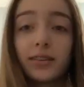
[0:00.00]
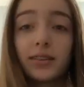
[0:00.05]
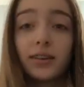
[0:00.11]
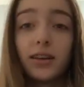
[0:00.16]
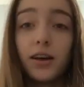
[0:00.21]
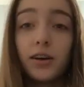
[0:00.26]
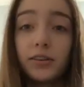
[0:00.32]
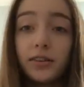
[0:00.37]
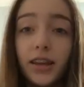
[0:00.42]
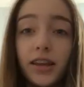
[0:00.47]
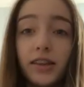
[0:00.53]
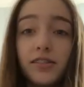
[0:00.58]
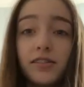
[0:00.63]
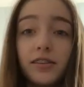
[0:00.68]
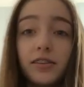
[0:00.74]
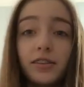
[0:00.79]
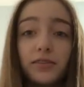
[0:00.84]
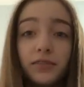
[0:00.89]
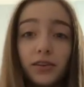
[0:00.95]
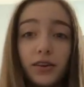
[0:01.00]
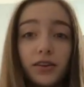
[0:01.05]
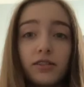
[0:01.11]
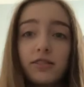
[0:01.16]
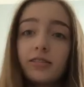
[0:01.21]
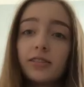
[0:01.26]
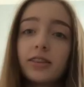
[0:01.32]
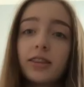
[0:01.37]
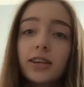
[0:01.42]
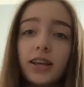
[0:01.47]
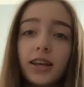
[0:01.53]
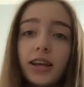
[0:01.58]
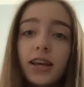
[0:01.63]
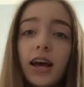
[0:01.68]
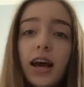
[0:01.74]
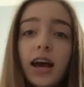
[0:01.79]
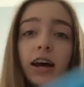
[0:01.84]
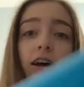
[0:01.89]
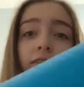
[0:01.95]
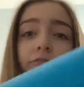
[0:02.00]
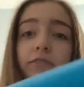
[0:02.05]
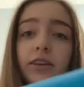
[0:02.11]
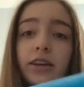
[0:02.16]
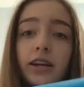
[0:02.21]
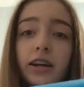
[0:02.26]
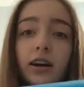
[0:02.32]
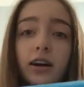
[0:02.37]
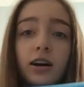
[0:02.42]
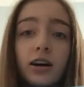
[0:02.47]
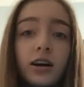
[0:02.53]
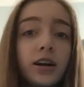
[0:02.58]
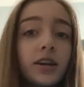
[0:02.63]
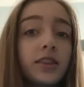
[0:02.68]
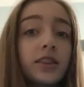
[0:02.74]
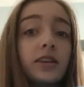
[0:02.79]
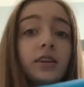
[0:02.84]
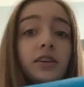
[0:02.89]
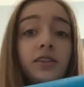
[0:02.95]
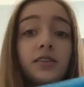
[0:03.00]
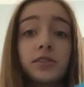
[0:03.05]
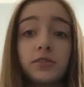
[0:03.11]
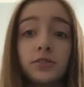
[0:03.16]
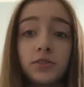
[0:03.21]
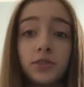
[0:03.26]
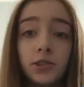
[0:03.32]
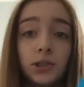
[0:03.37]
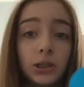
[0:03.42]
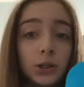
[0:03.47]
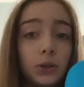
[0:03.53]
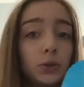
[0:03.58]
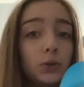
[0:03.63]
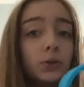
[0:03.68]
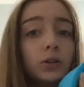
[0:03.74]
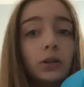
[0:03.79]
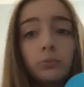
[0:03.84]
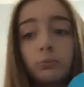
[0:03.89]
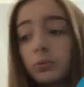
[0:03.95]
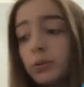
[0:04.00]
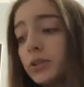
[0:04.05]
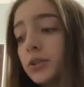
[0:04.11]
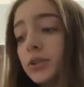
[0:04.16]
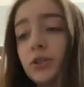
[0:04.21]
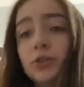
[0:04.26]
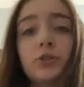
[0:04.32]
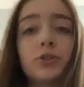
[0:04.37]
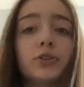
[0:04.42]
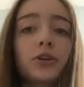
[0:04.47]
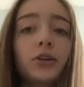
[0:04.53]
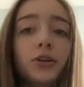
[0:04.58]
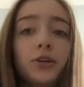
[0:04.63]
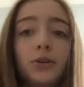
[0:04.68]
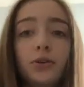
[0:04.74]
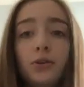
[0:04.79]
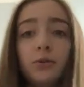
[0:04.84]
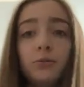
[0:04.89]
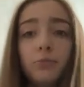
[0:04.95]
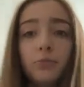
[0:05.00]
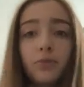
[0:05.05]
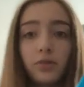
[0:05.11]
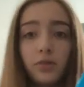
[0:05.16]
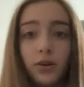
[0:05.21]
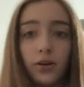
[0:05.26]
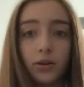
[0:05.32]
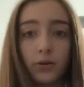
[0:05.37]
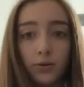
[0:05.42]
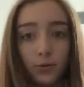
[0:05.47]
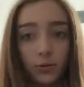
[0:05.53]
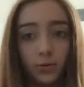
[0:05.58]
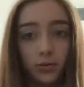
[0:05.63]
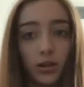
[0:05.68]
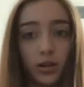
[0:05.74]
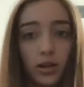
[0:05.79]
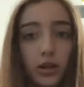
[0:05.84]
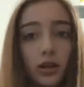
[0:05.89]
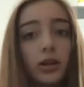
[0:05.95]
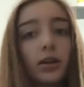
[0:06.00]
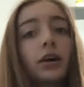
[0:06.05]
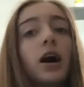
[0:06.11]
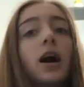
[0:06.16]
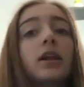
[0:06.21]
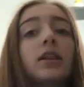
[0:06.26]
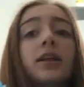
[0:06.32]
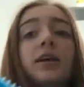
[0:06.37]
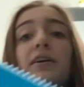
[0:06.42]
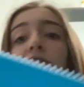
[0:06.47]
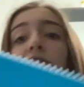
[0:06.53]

Okay, so the first thing I have are these two blue tubes. So I like